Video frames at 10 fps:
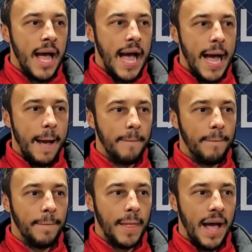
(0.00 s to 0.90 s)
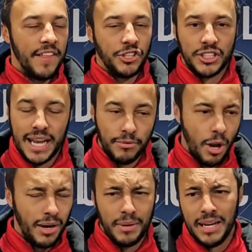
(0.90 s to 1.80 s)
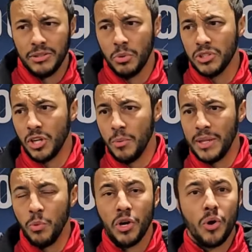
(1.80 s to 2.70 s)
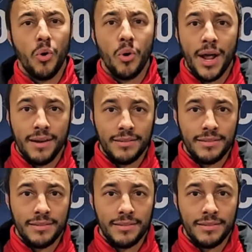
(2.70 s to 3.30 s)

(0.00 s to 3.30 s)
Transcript: And they just kept going. I mean, there was one time where they won a corner